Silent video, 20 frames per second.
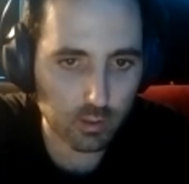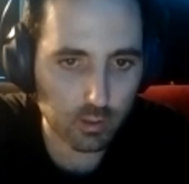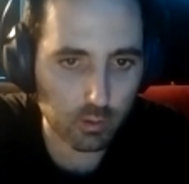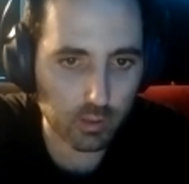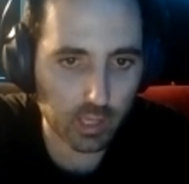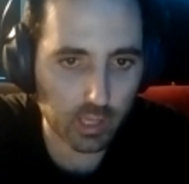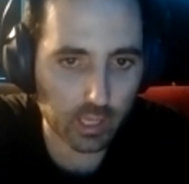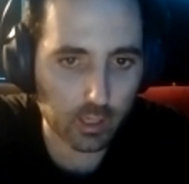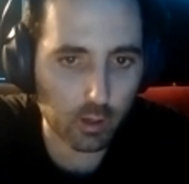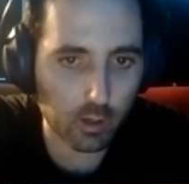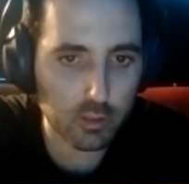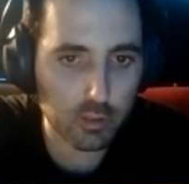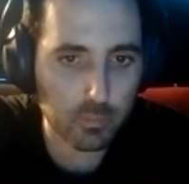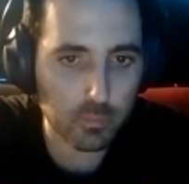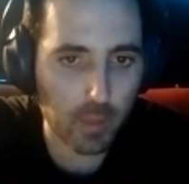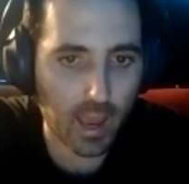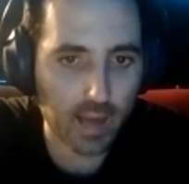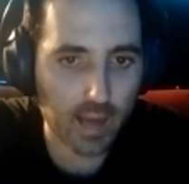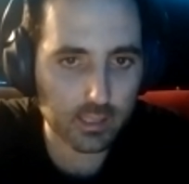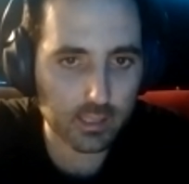So it
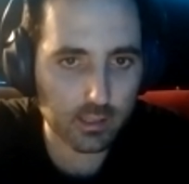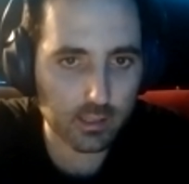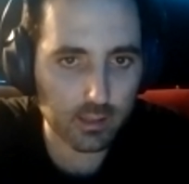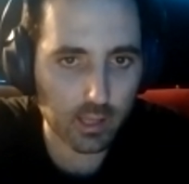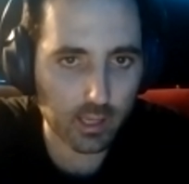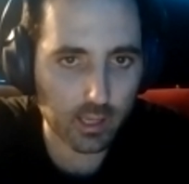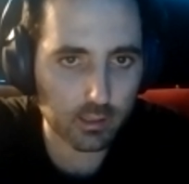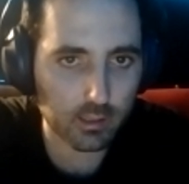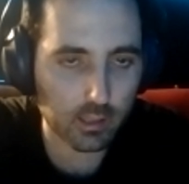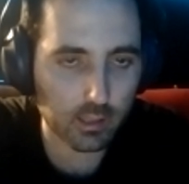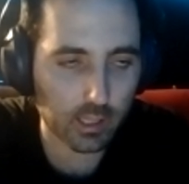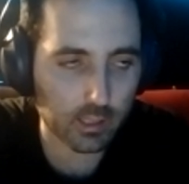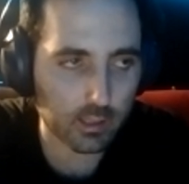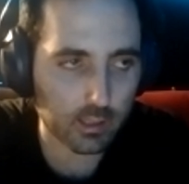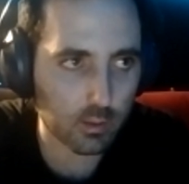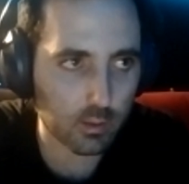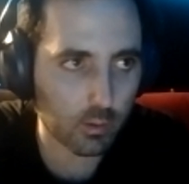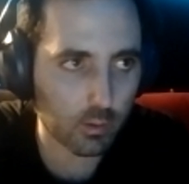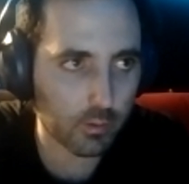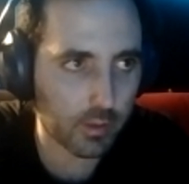goes back to like
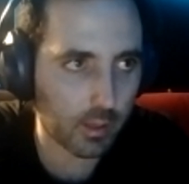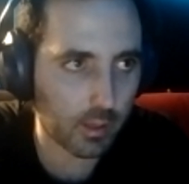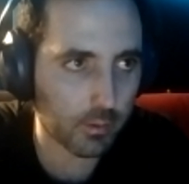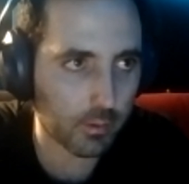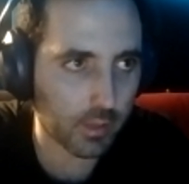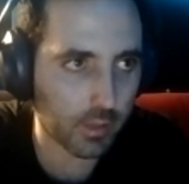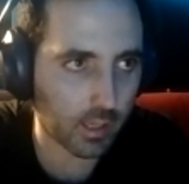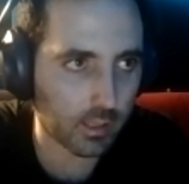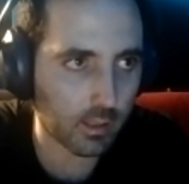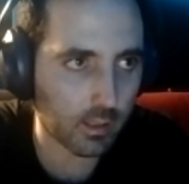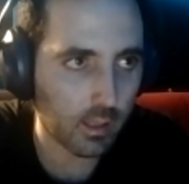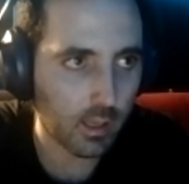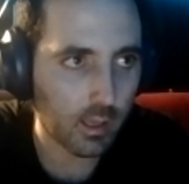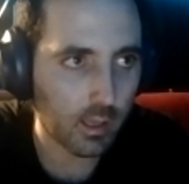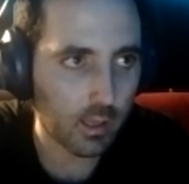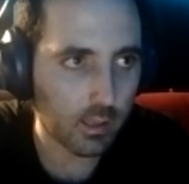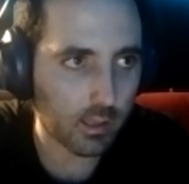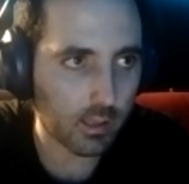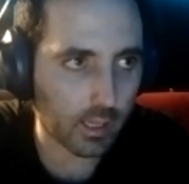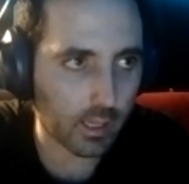this whole thing was you
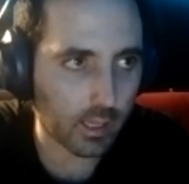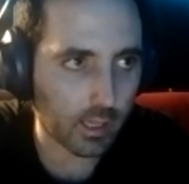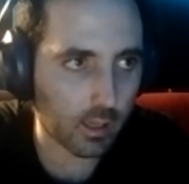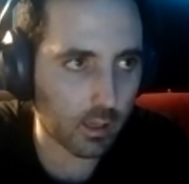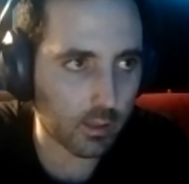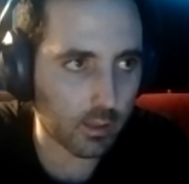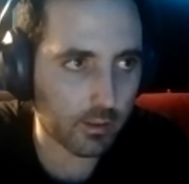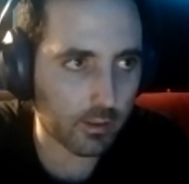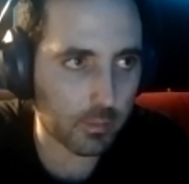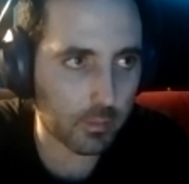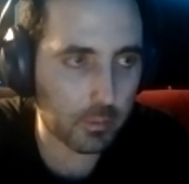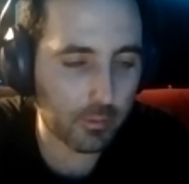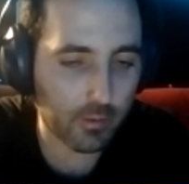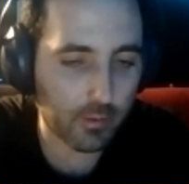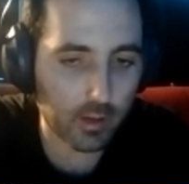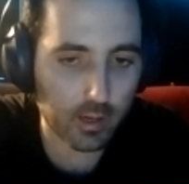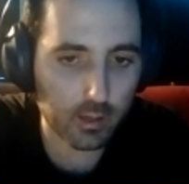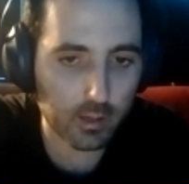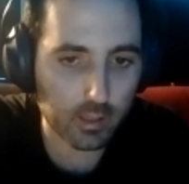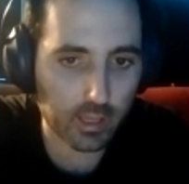have to be
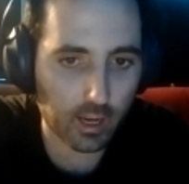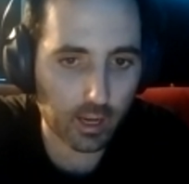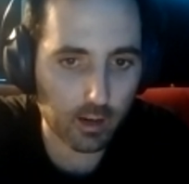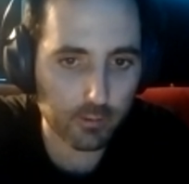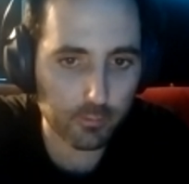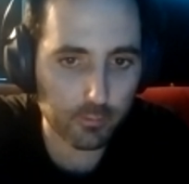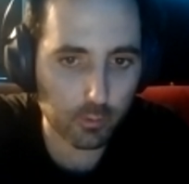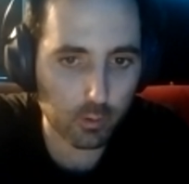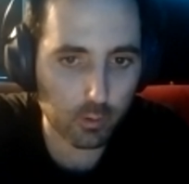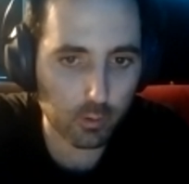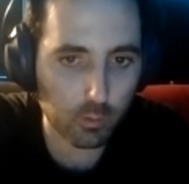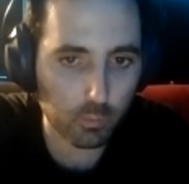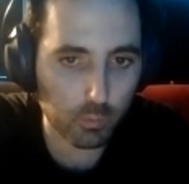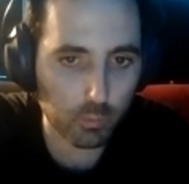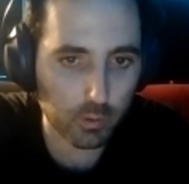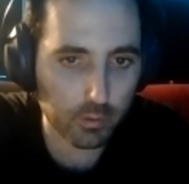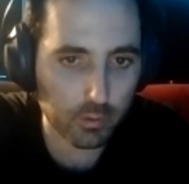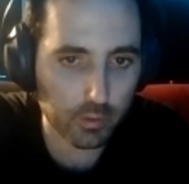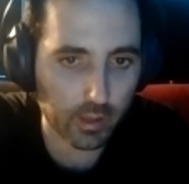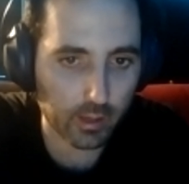very careful
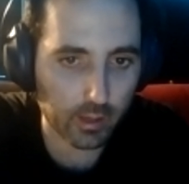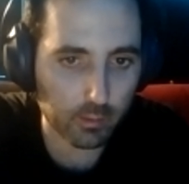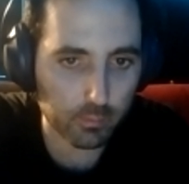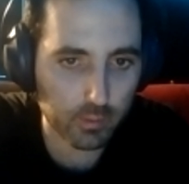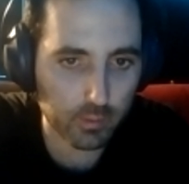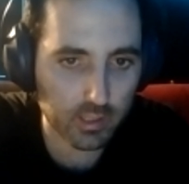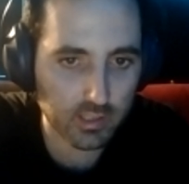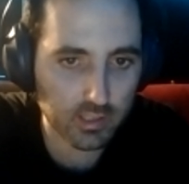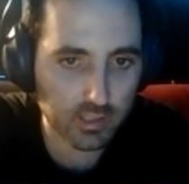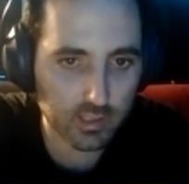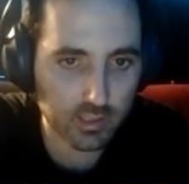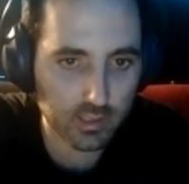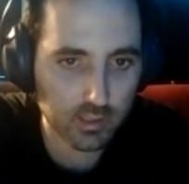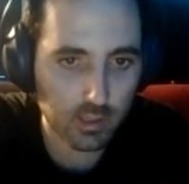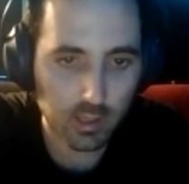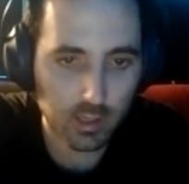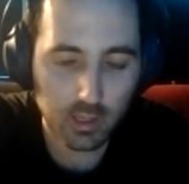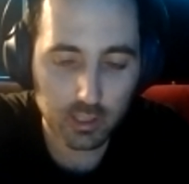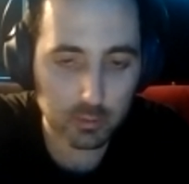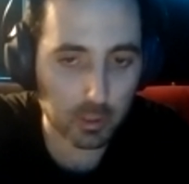with like
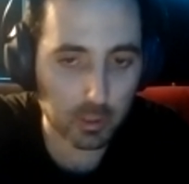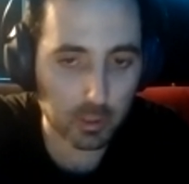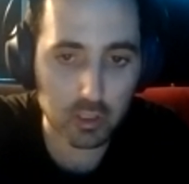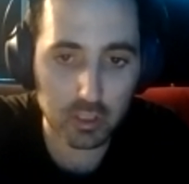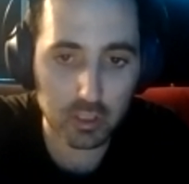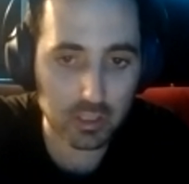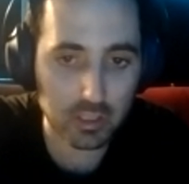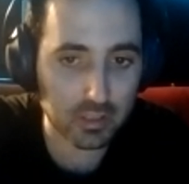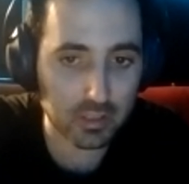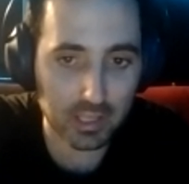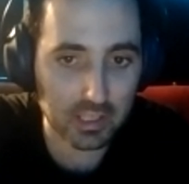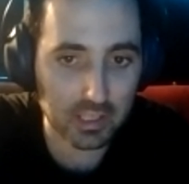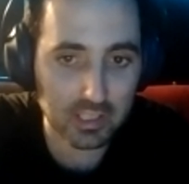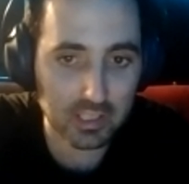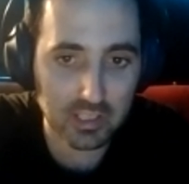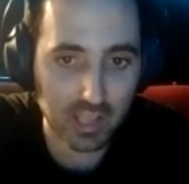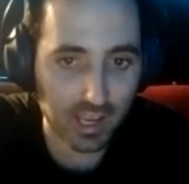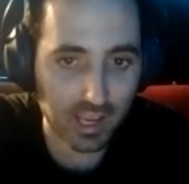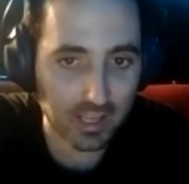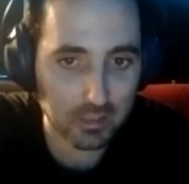risks, especially in
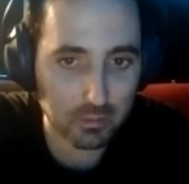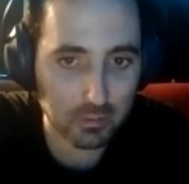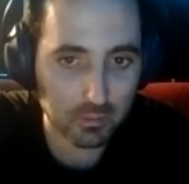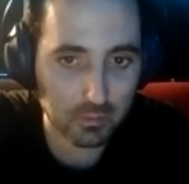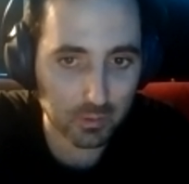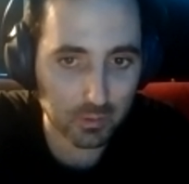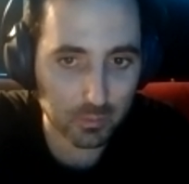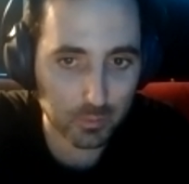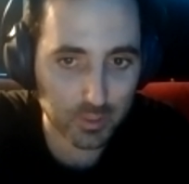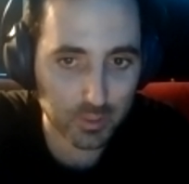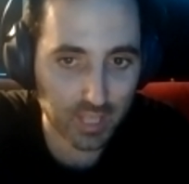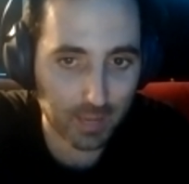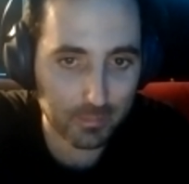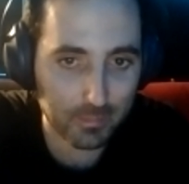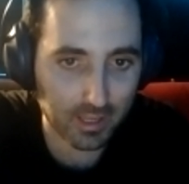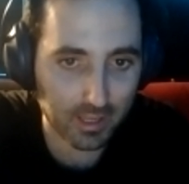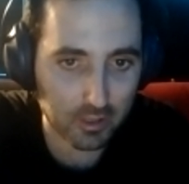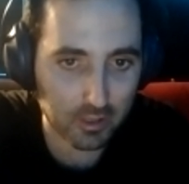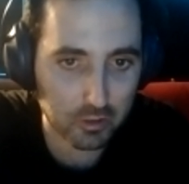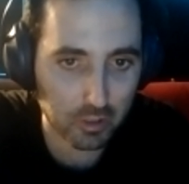these days with what's
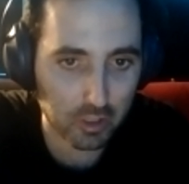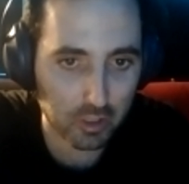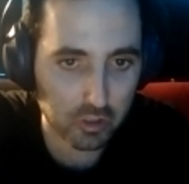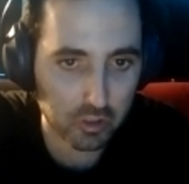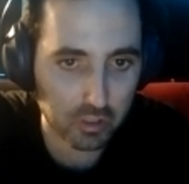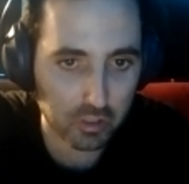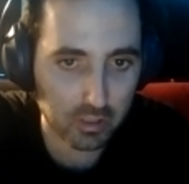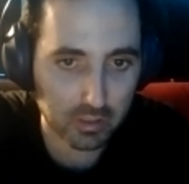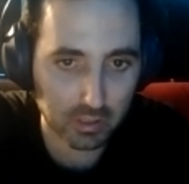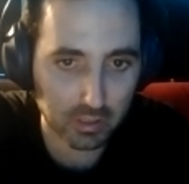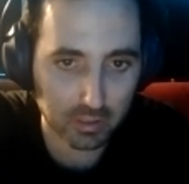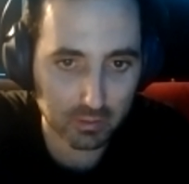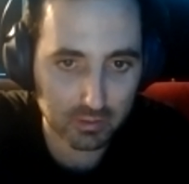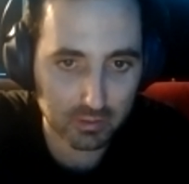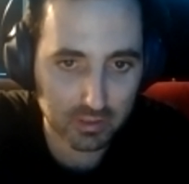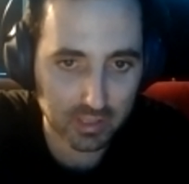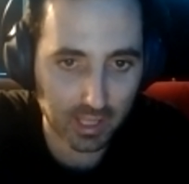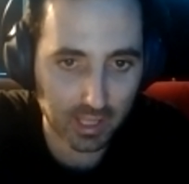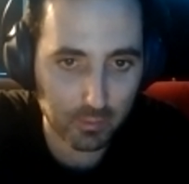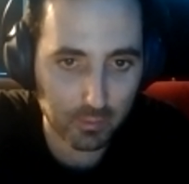happening astrologically. You could
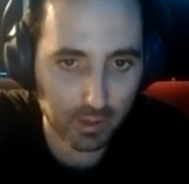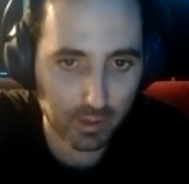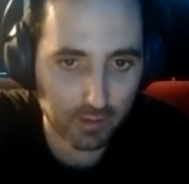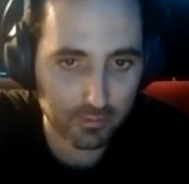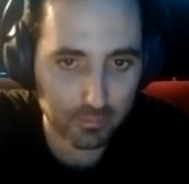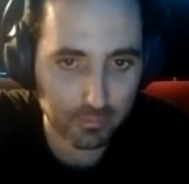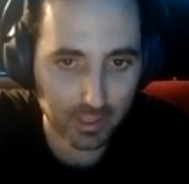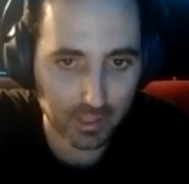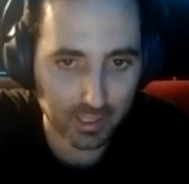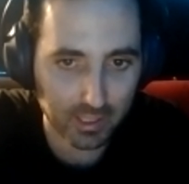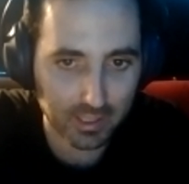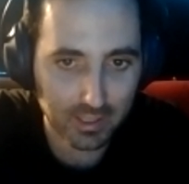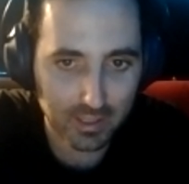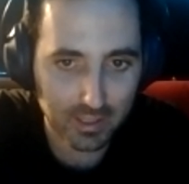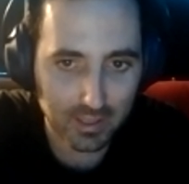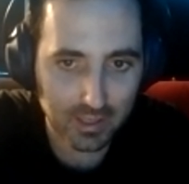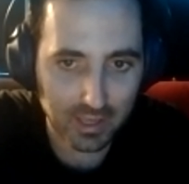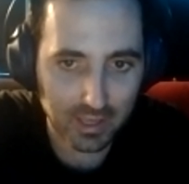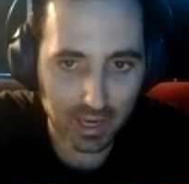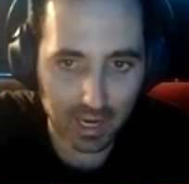stay away from like
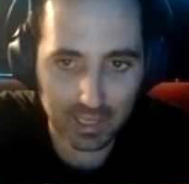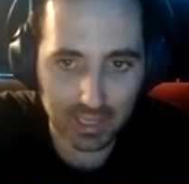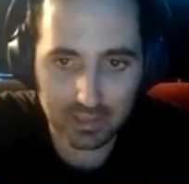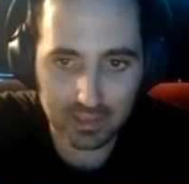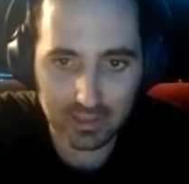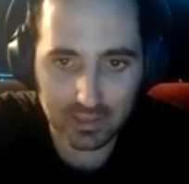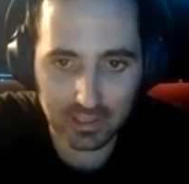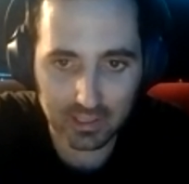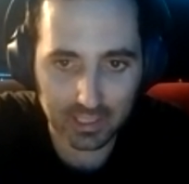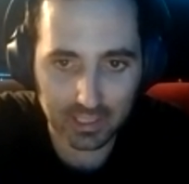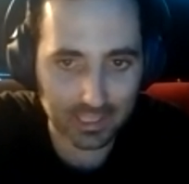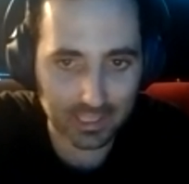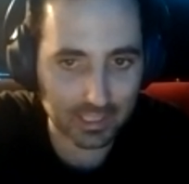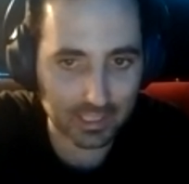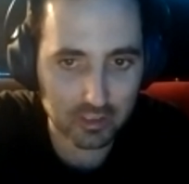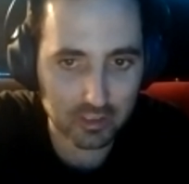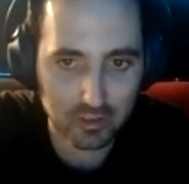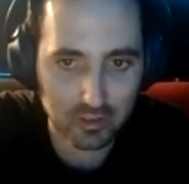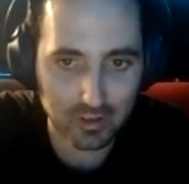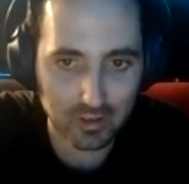anything like
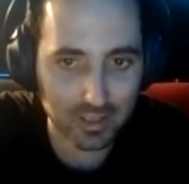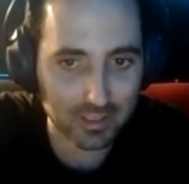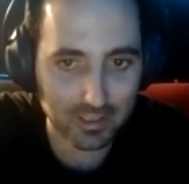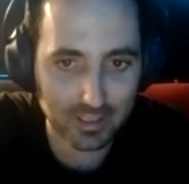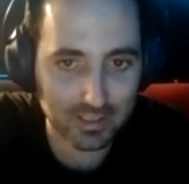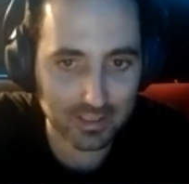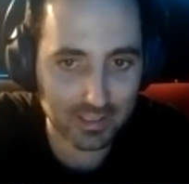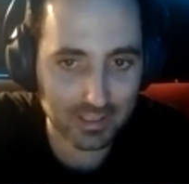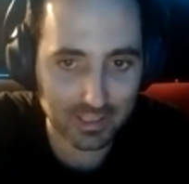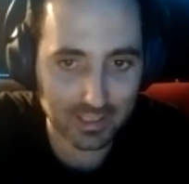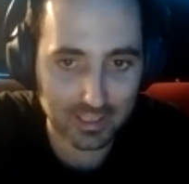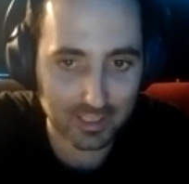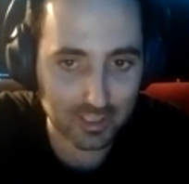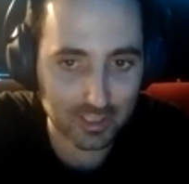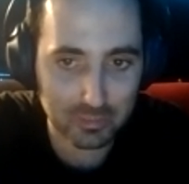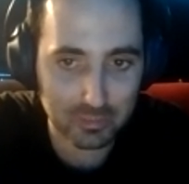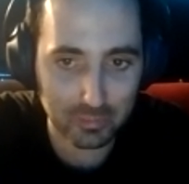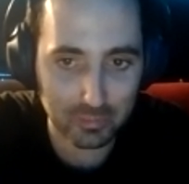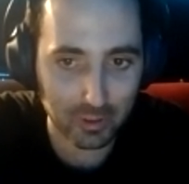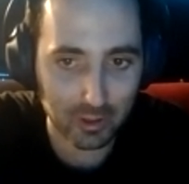electronic or anything that
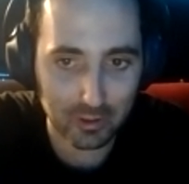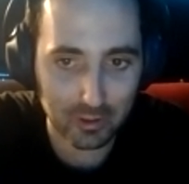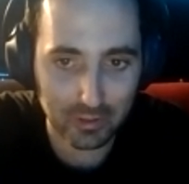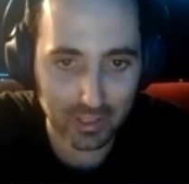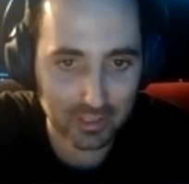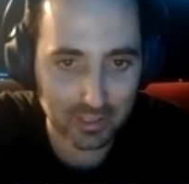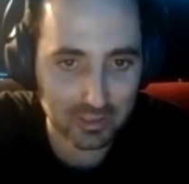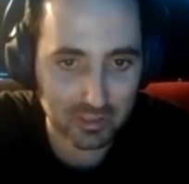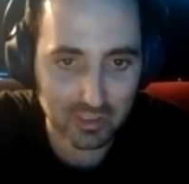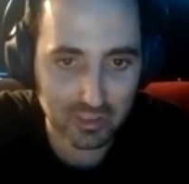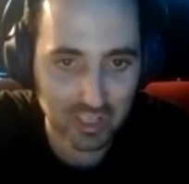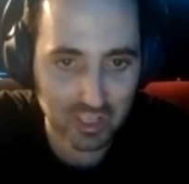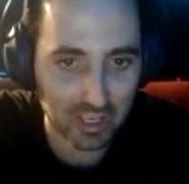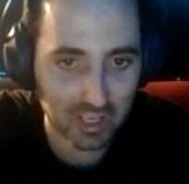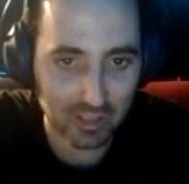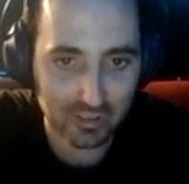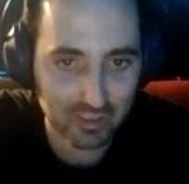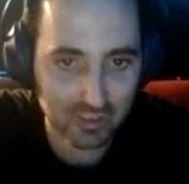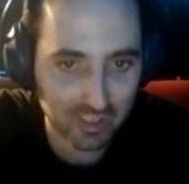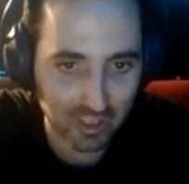could explode. Like just
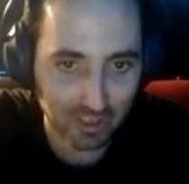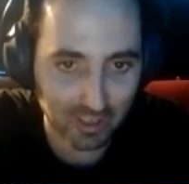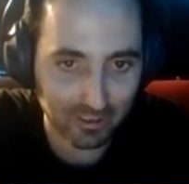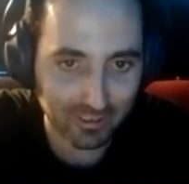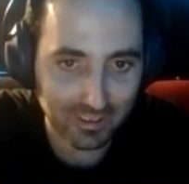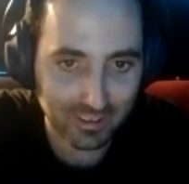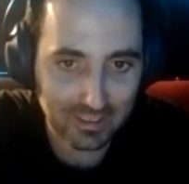chill.